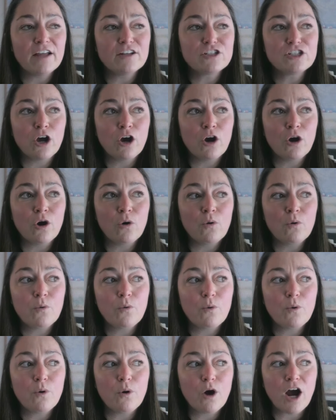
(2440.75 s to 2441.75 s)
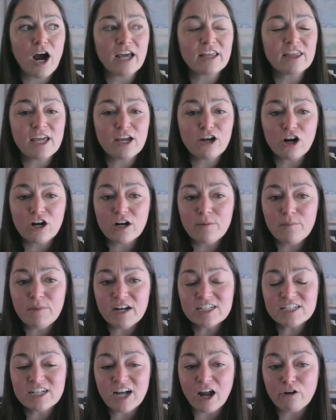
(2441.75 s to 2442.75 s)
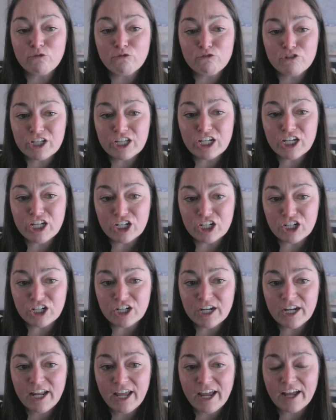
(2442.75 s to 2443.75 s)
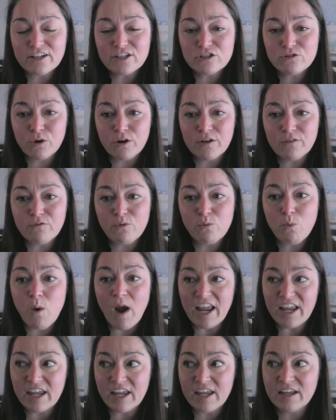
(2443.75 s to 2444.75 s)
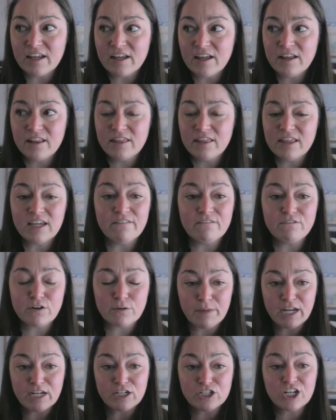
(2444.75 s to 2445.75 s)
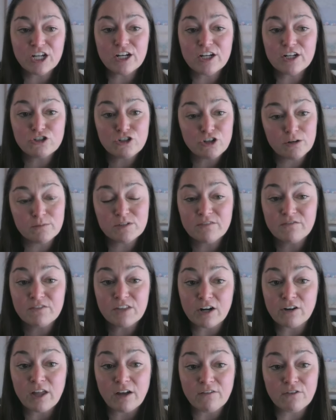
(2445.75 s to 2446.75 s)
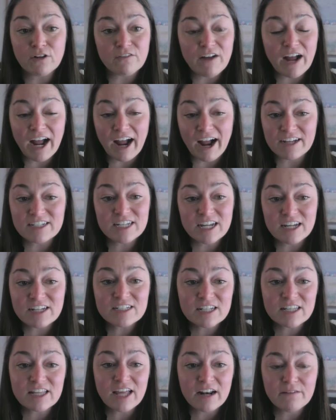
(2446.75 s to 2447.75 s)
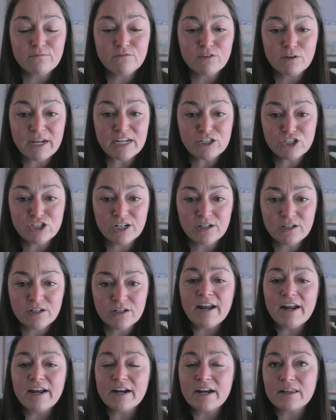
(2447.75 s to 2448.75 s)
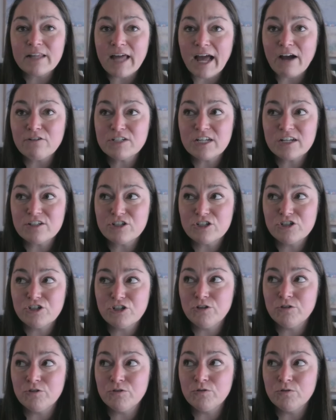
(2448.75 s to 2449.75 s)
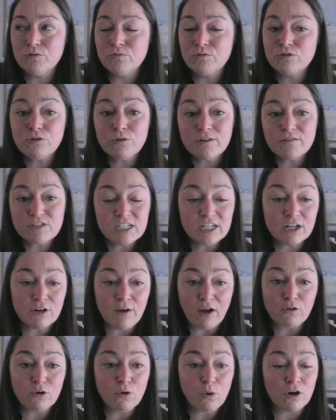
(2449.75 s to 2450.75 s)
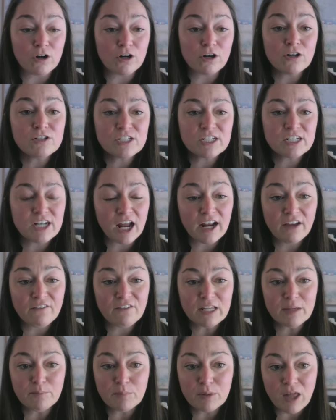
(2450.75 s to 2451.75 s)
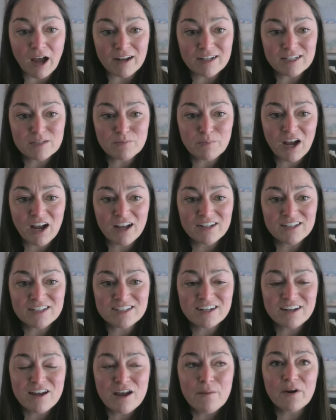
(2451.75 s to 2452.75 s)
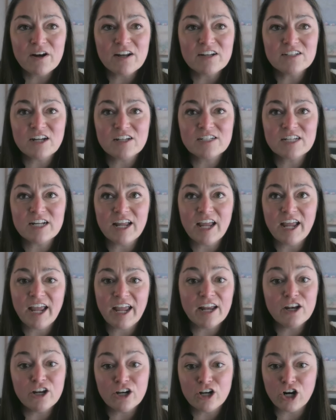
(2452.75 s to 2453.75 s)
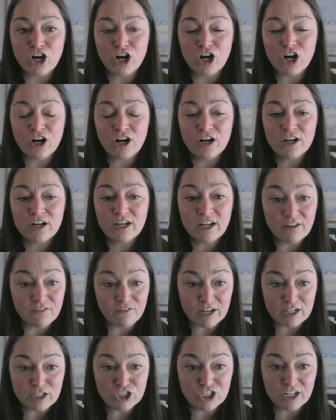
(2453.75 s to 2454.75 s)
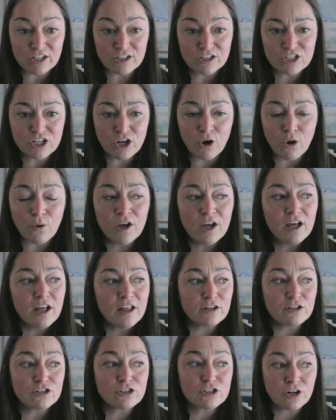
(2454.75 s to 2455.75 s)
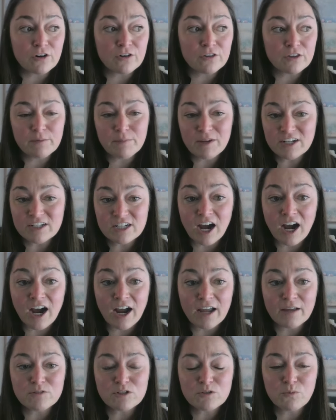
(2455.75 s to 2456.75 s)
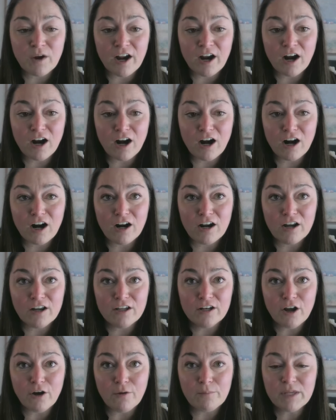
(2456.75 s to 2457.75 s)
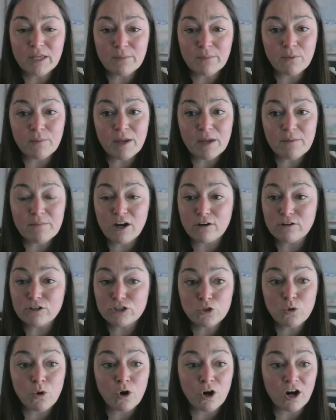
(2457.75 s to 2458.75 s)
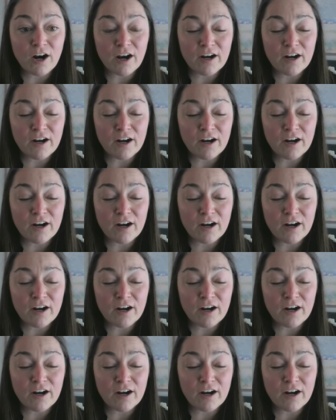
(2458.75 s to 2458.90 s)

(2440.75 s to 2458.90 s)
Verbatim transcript: And so I think our committee's gotten really good at sort of weighing the information in terms of their level of access to that information. And it allows us to sort of see around corners and not have any blind spots, but it doesn't hinder conviction. So there's certainly been times where, you know, people maybe aren't sure.